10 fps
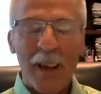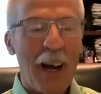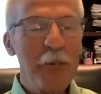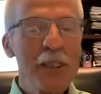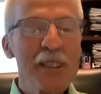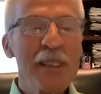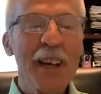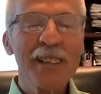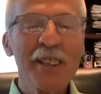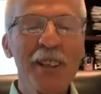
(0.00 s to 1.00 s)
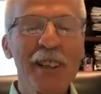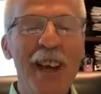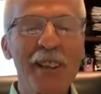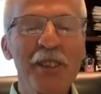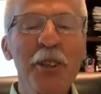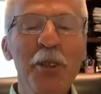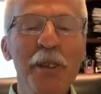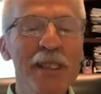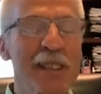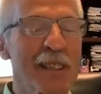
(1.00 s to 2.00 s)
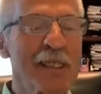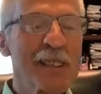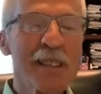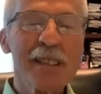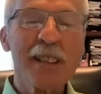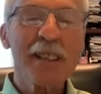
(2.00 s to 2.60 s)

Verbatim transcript: I would just like to look at two instances